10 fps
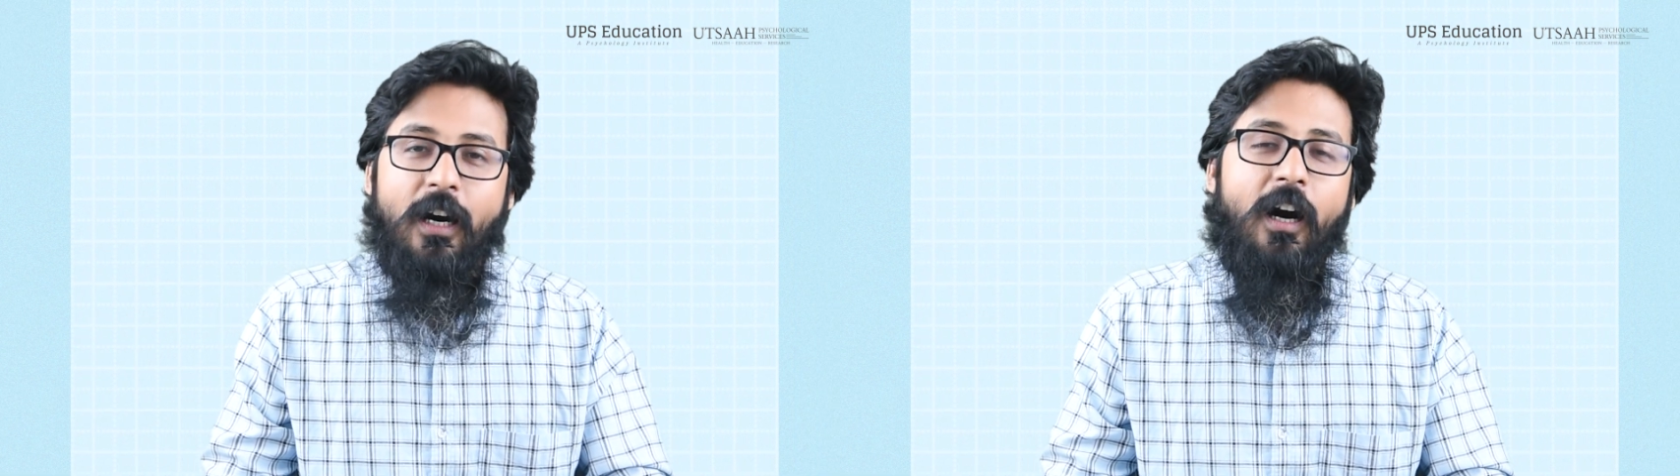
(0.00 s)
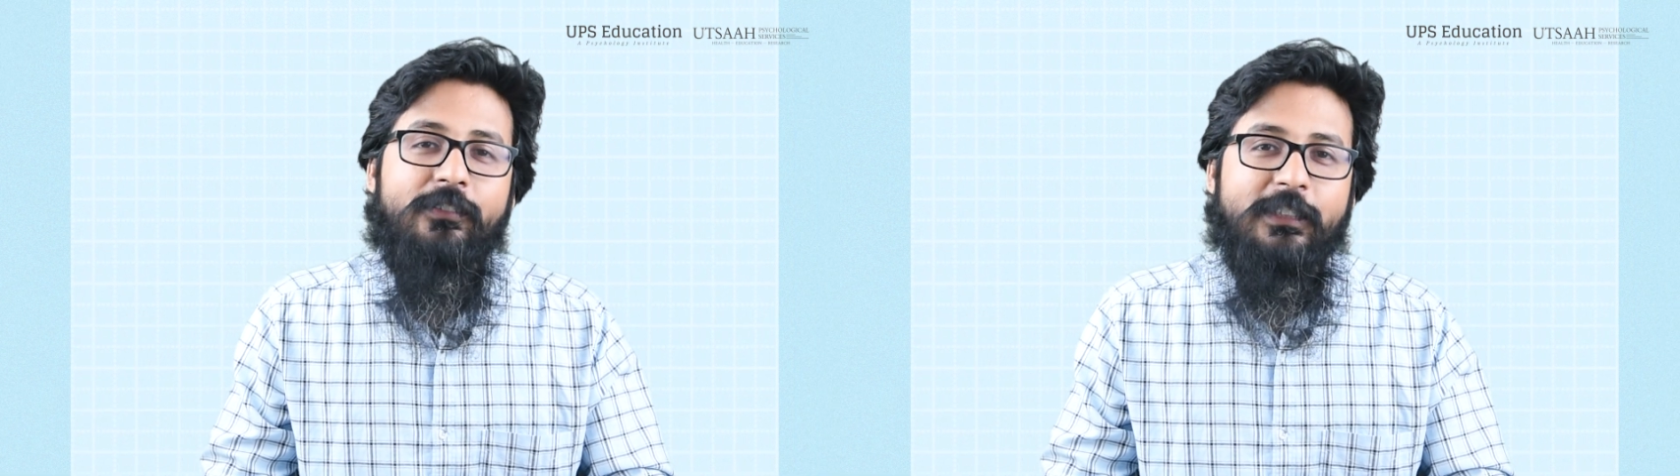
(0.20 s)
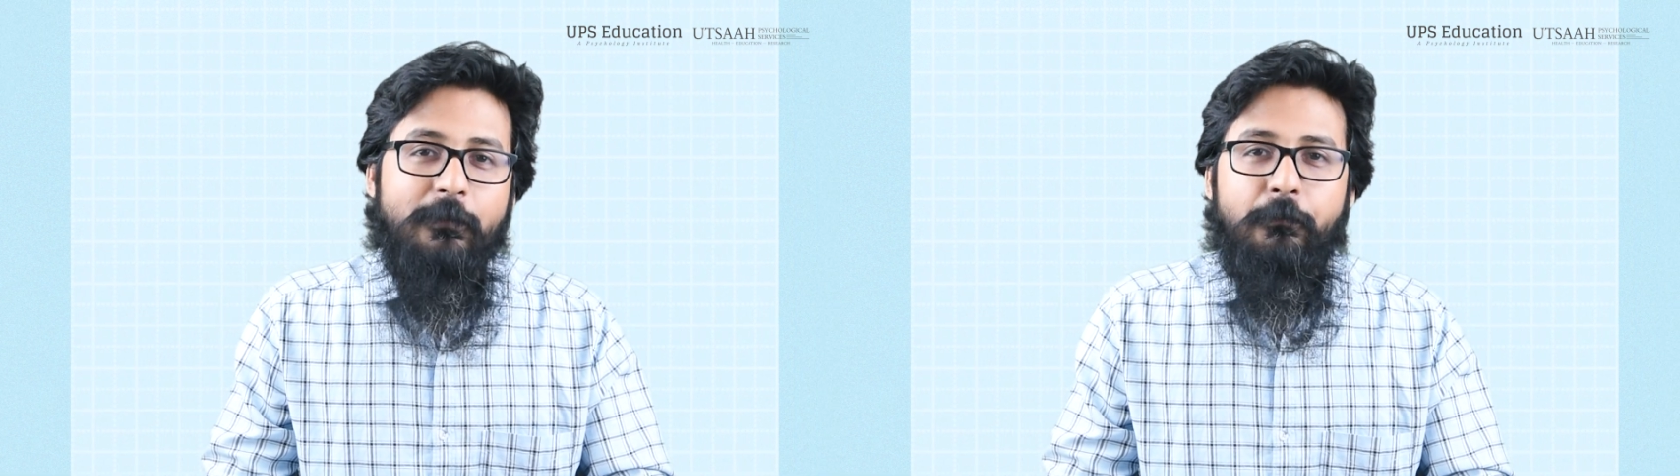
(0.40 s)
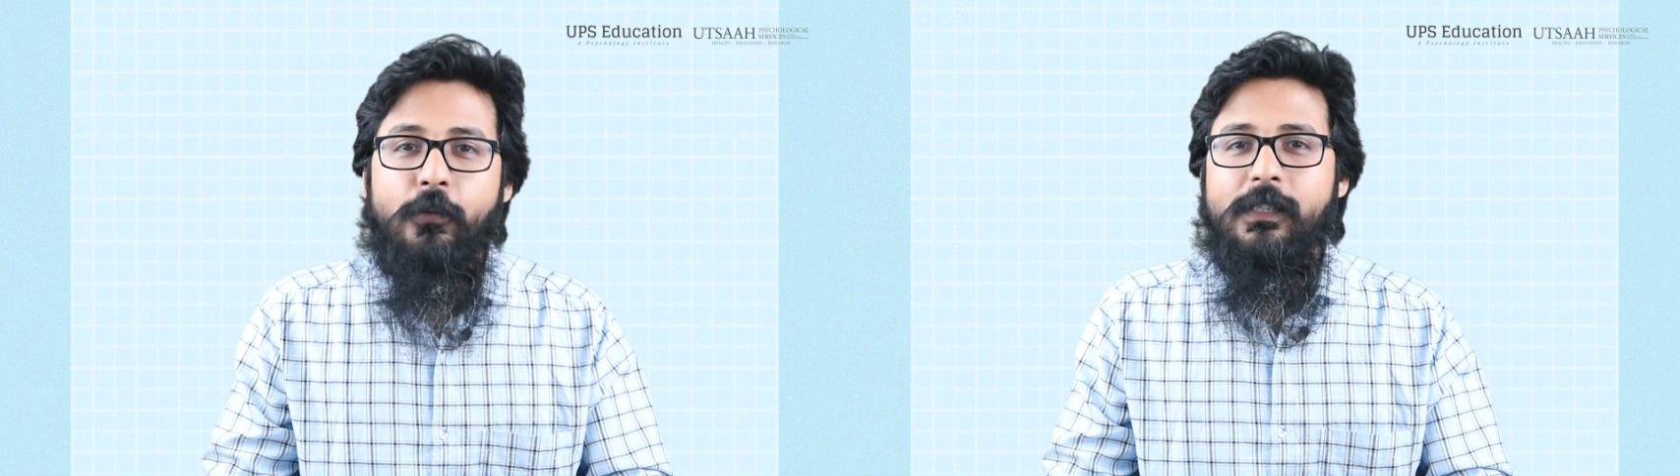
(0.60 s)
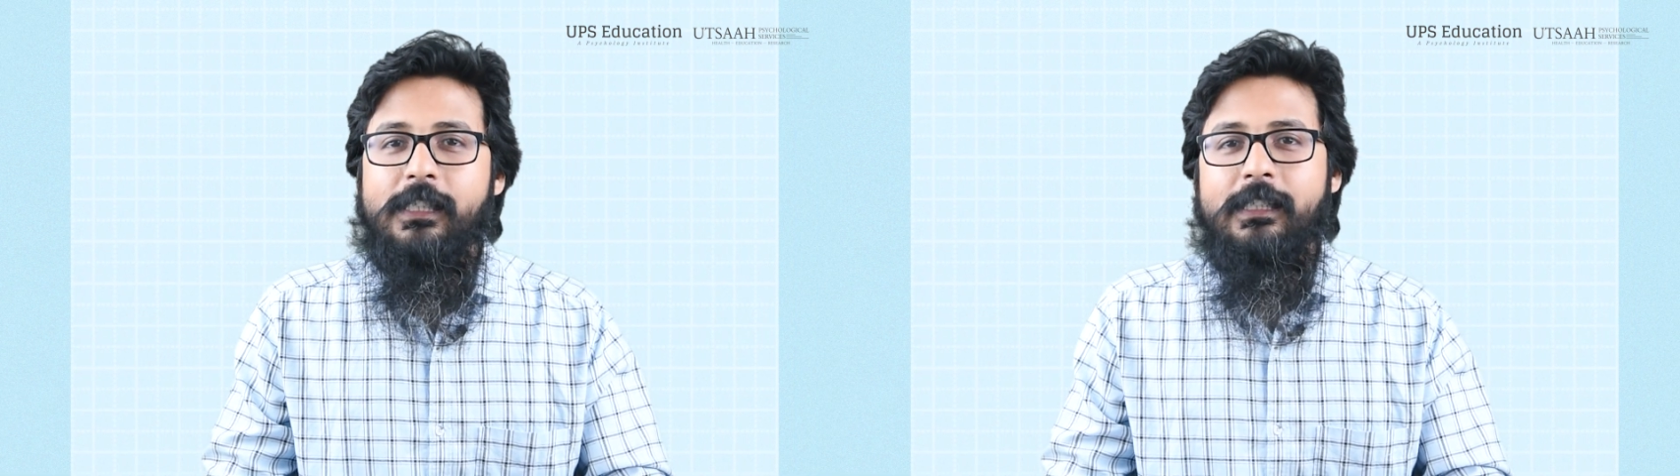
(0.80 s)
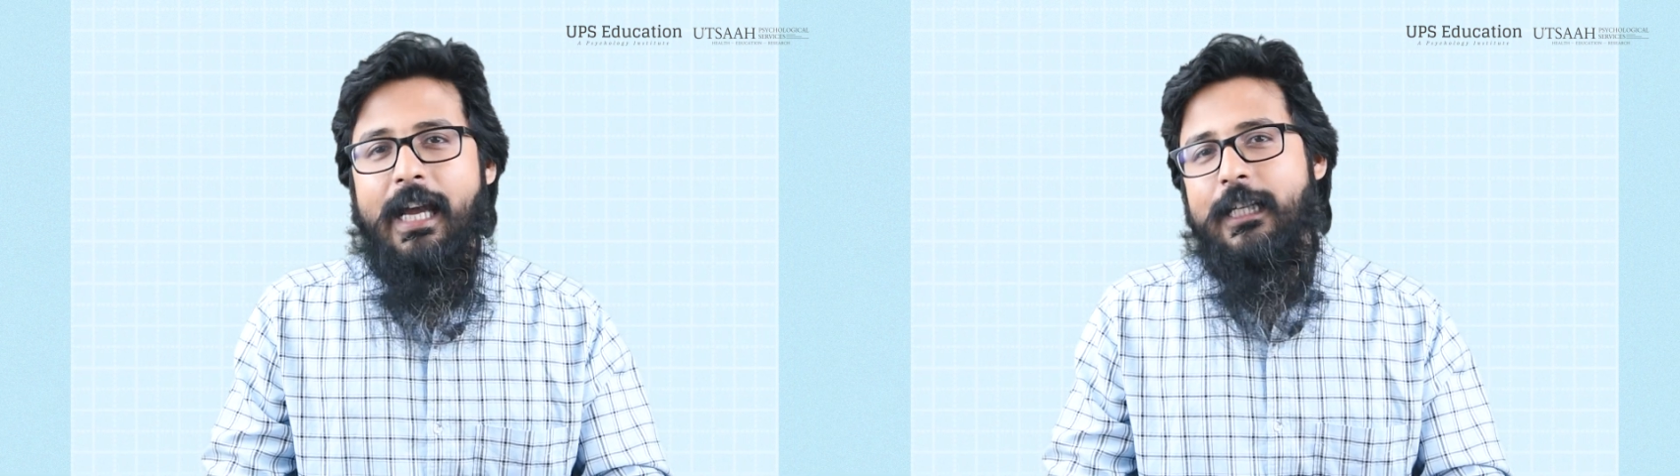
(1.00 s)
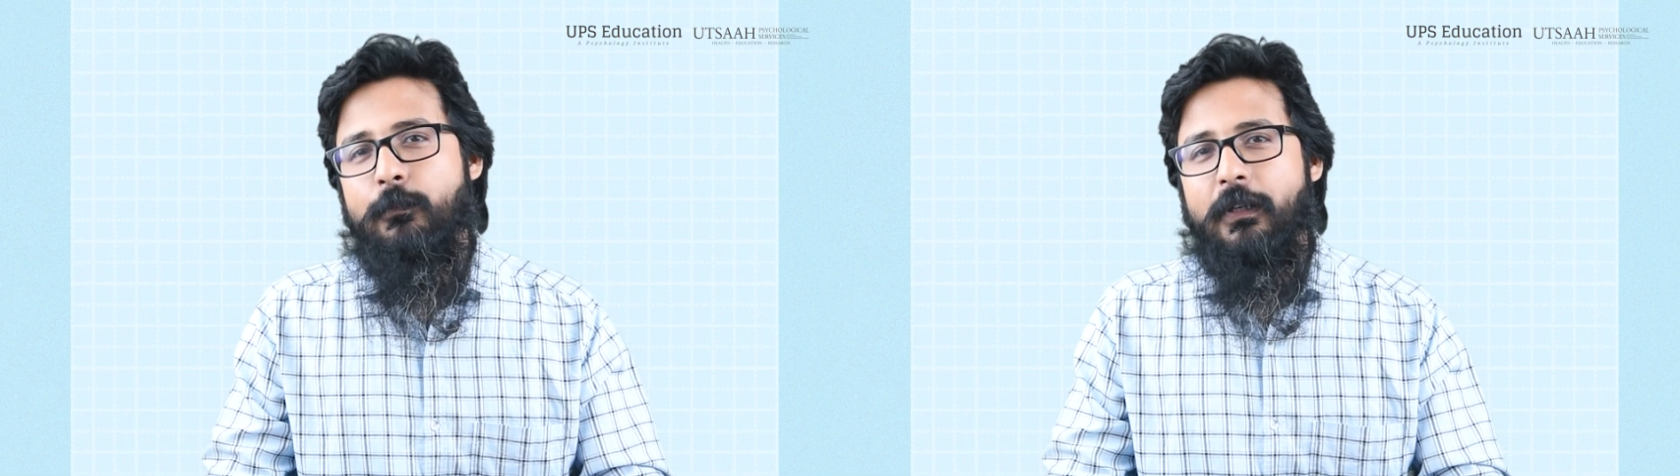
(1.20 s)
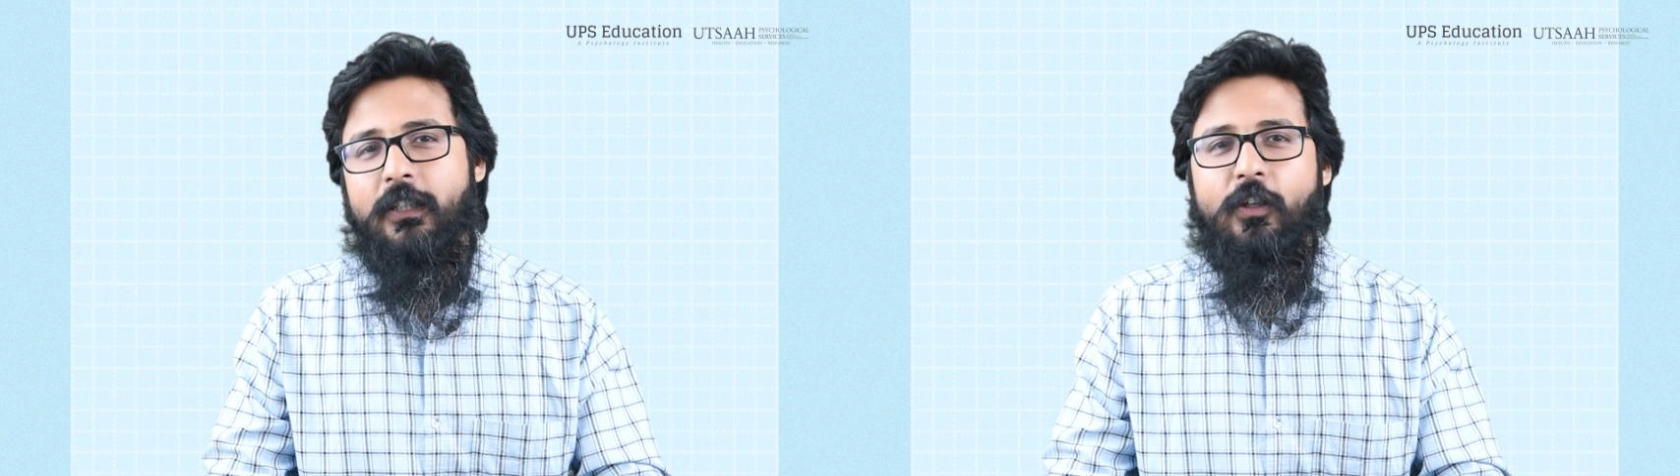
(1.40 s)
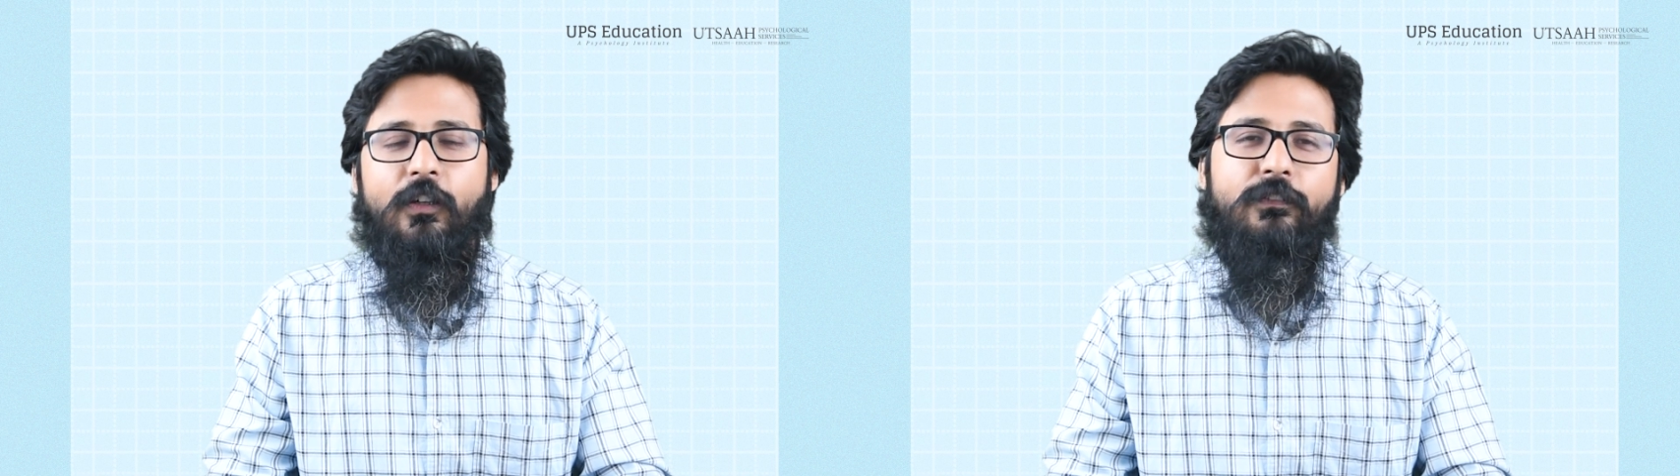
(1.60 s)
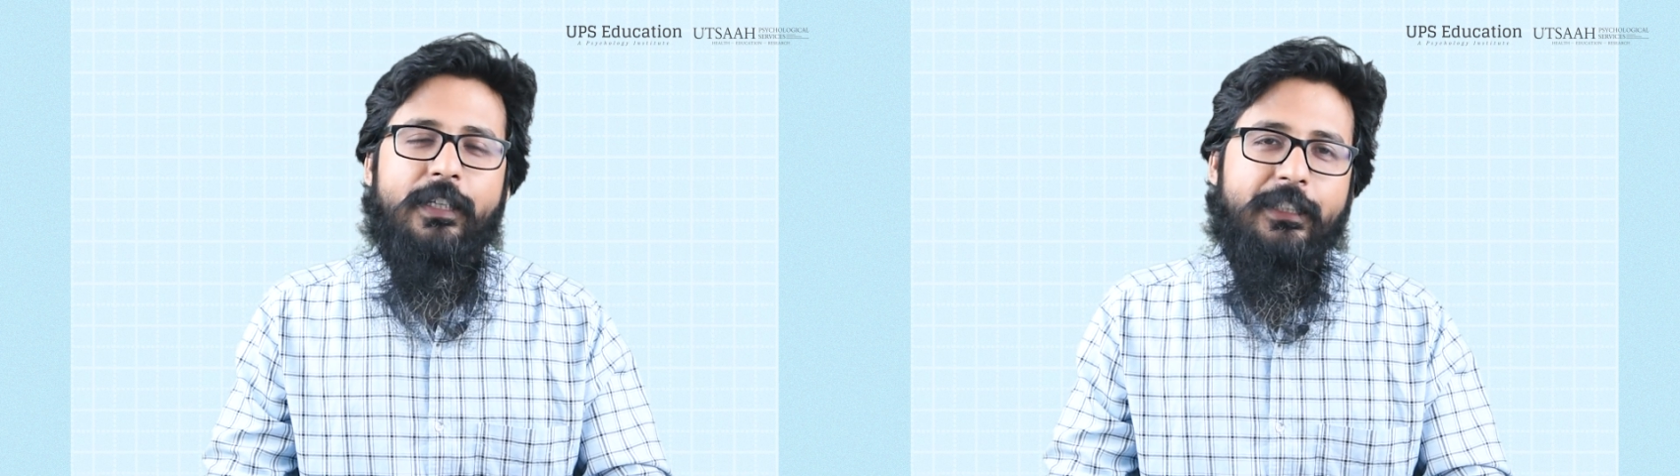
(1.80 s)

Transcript: are important aspects of